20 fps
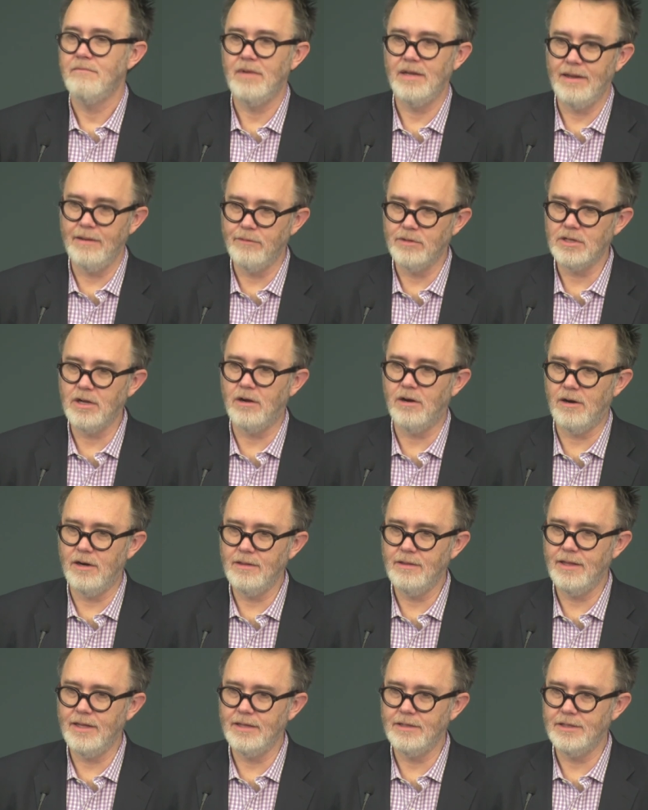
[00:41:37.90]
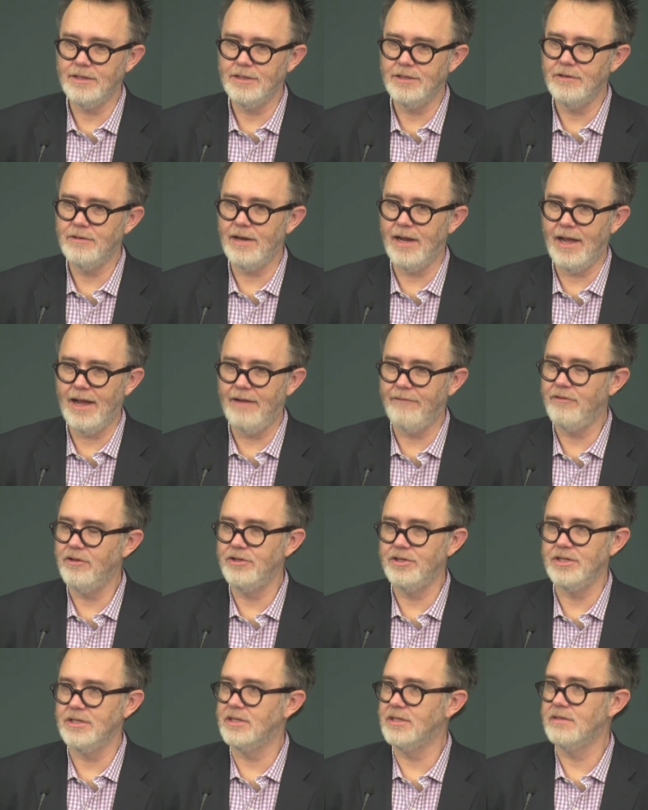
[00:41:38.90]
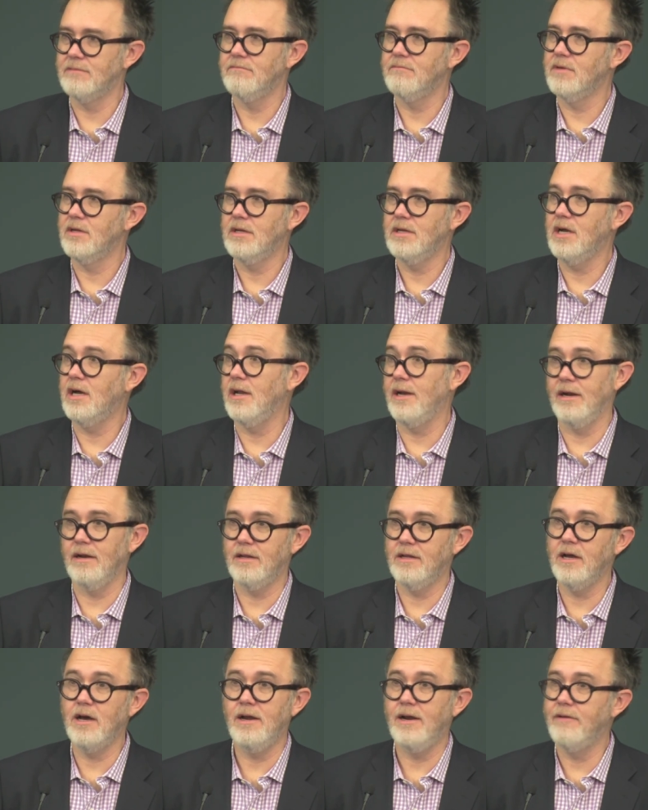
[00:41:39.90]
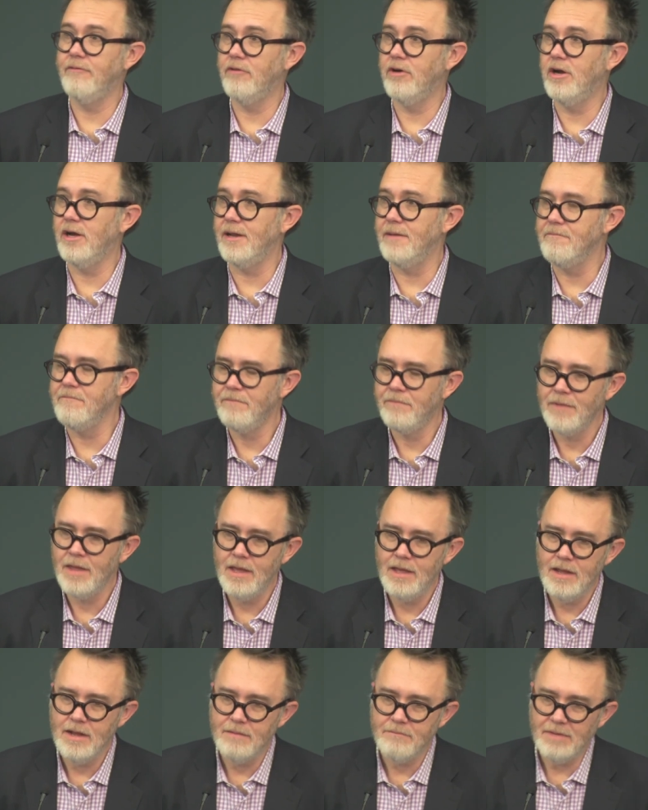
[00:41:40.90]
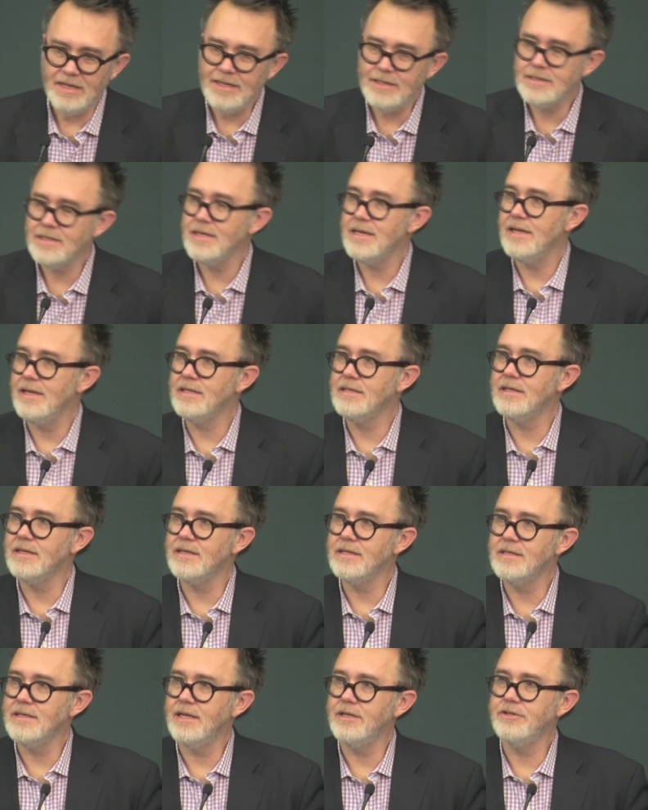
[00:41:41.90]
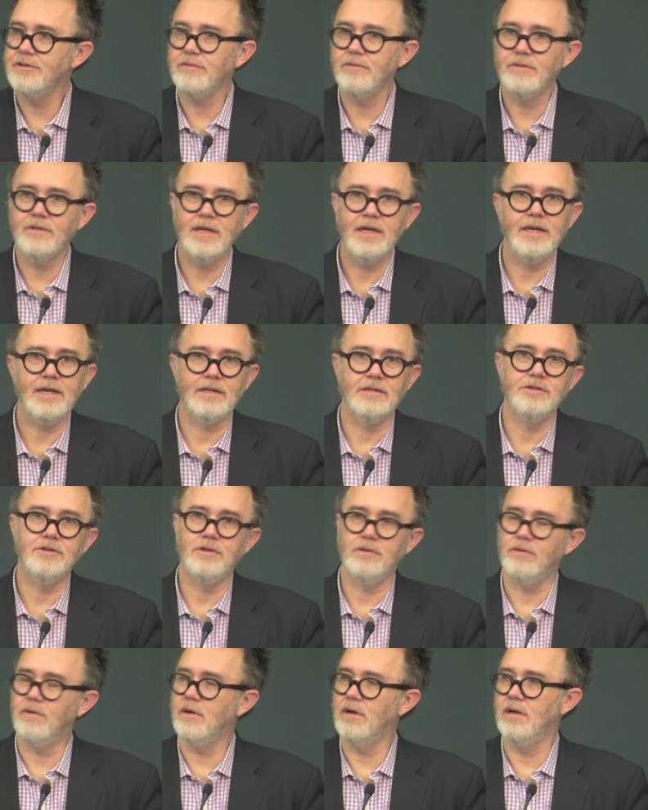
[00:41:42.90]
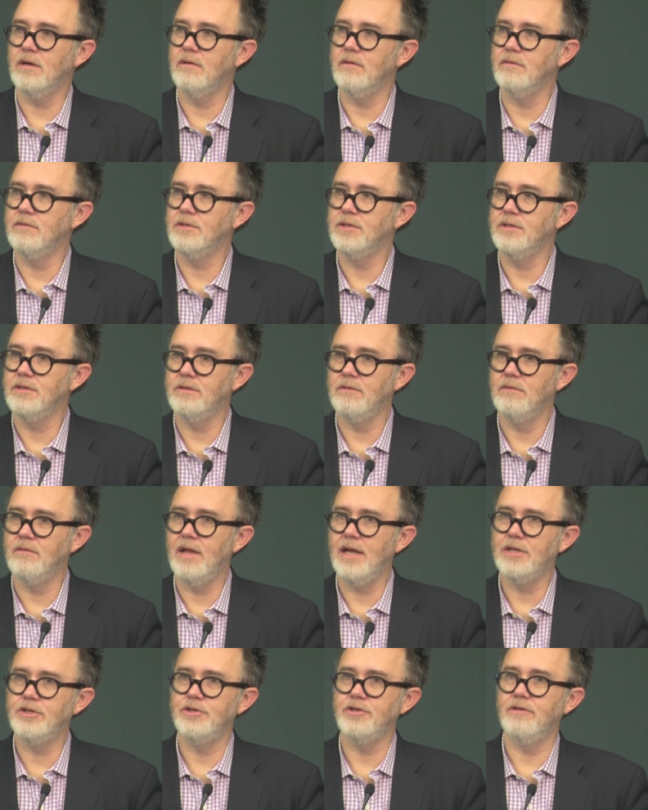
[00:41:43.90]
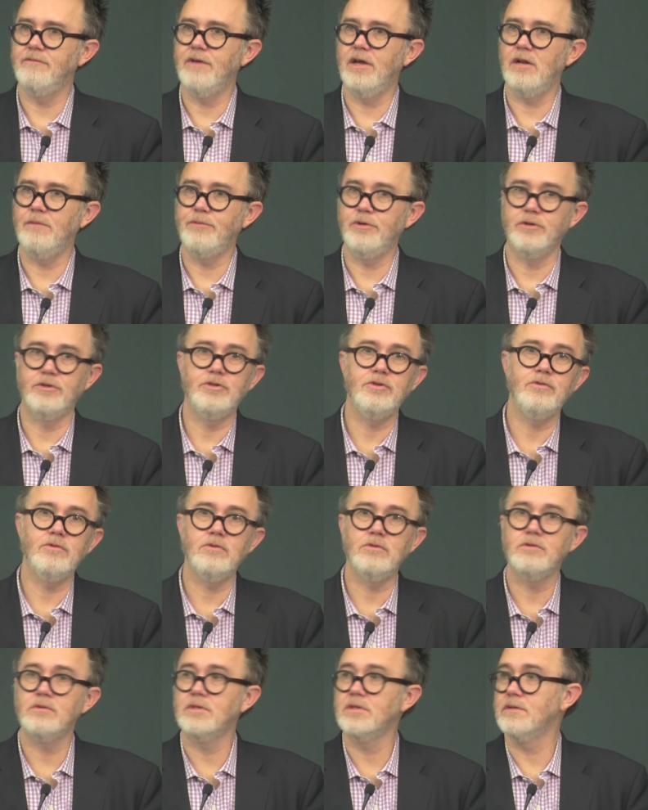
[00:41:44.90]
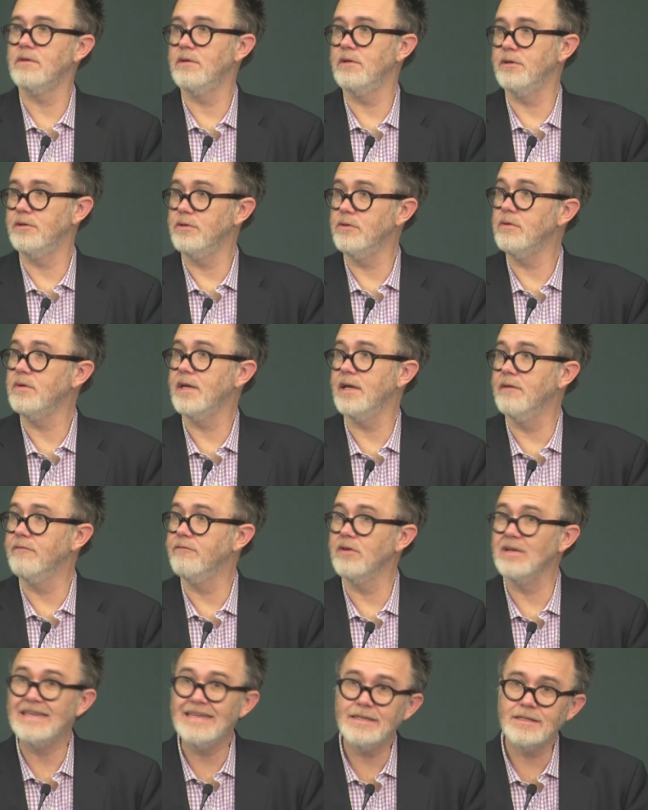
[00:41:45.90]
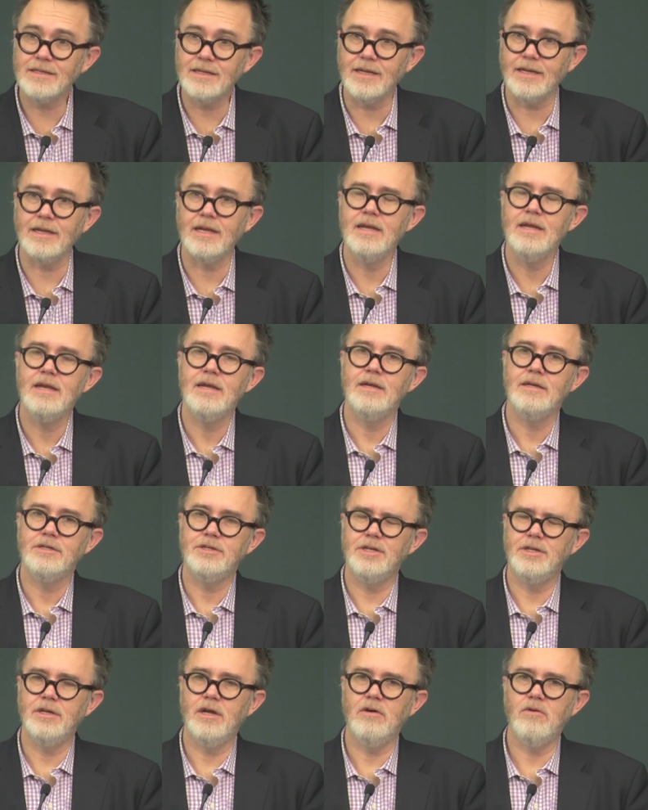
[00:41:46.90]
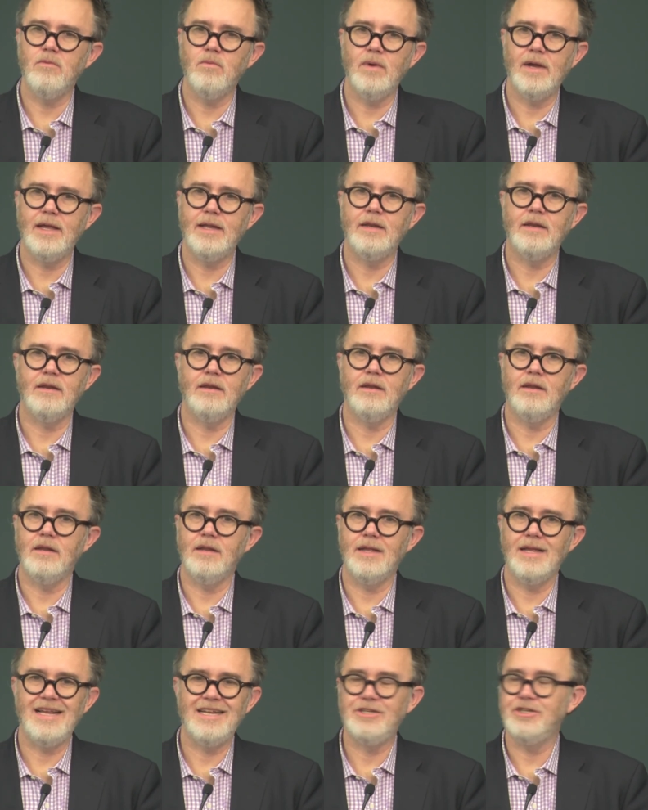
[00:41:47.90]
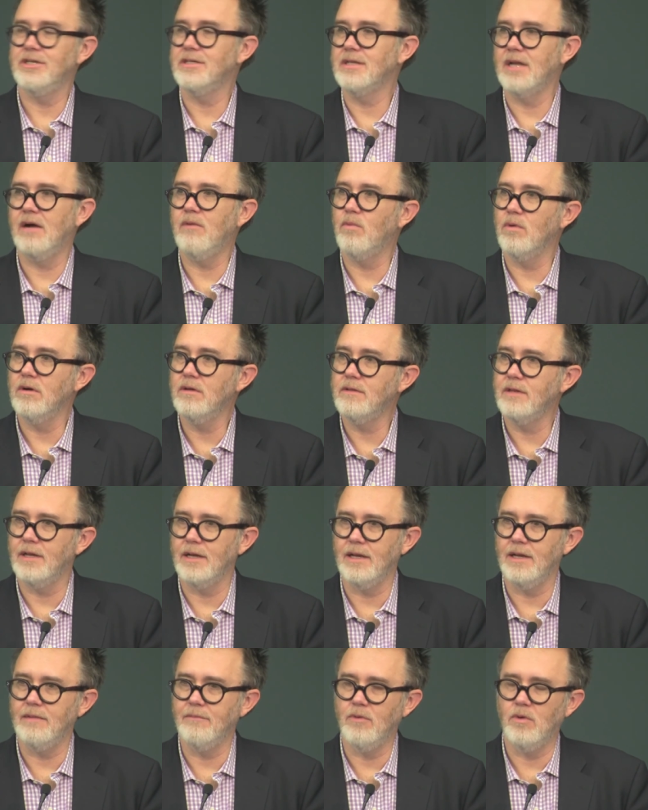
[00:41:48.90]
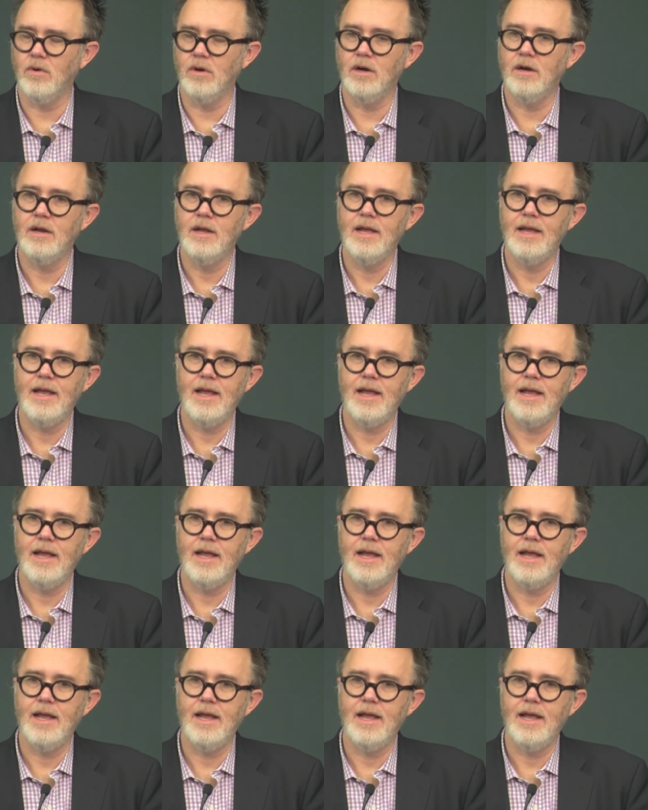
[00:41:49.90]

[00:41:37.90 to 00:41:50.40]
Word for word: But it was a hard thing to do to have to just cut, cut and run. But it's an, it's an essential thing to, uh, to, as you develop your tools, your toolkit for listening, to know when it's just not worth it anymore.